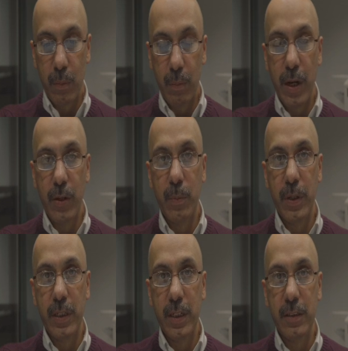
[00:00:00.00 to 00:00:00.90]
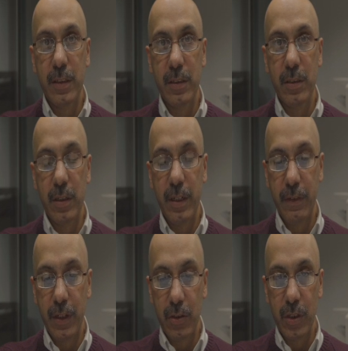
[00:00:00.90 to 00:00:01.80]
by your brother and sister
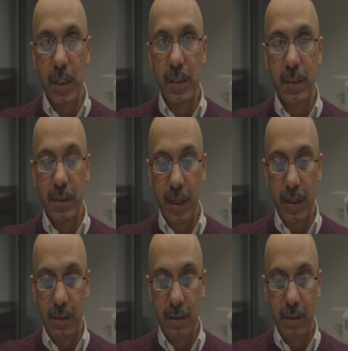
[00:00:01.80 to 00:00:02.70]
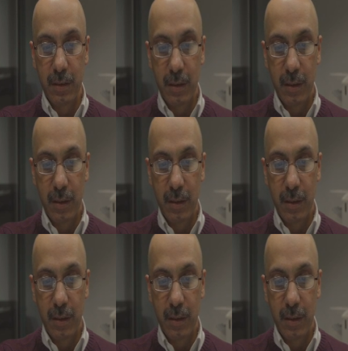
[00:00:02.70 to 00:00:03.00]
living in United States.